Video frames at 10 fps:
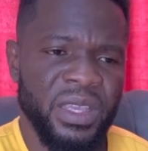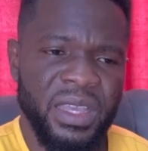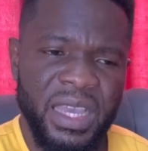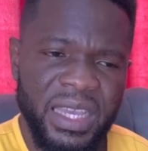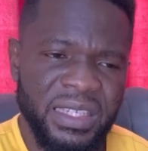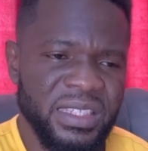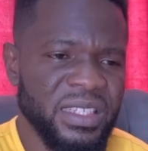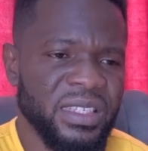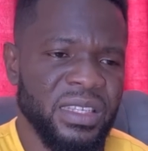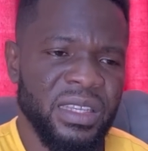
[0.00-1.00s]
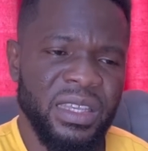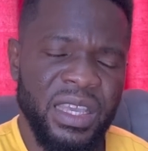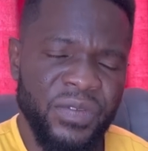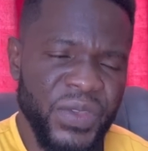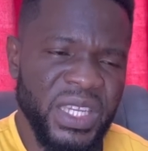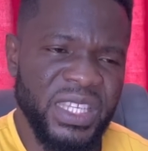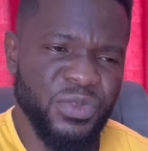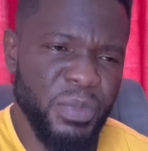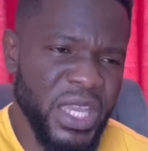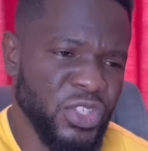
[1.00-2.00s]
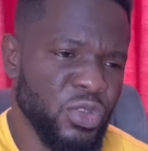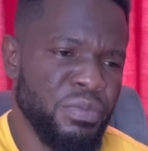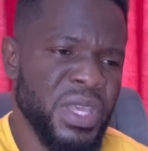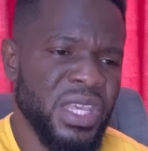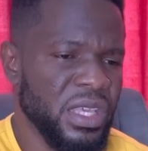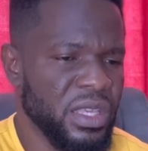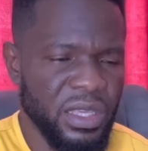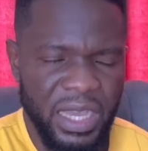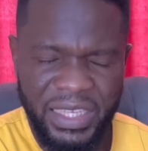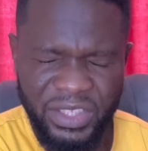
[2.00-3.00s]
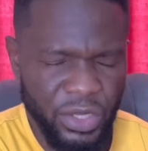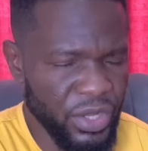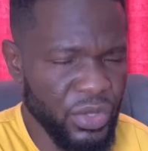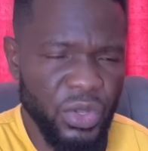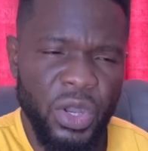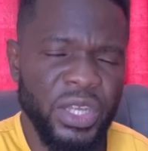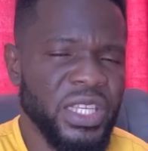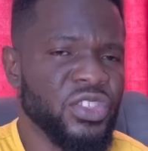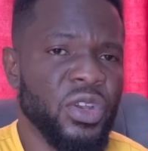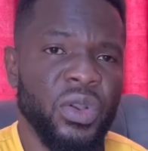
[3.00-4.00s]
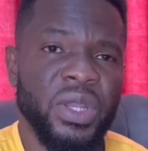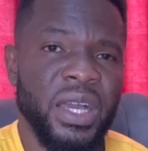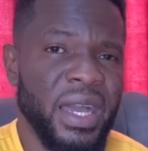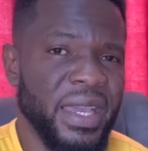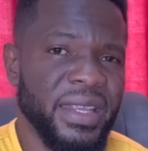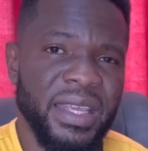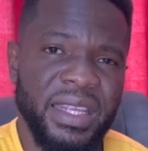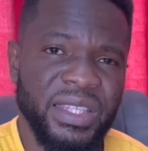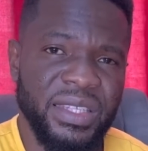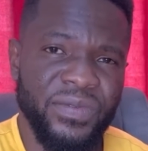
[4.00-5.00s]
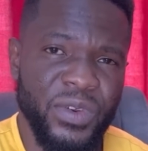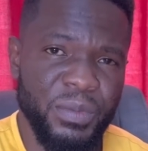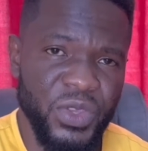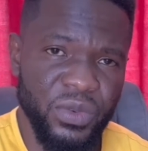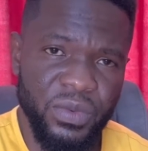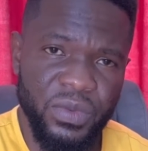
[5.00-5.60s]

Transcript: And if it is meant to be I tell you, God is not going to hide anything from you.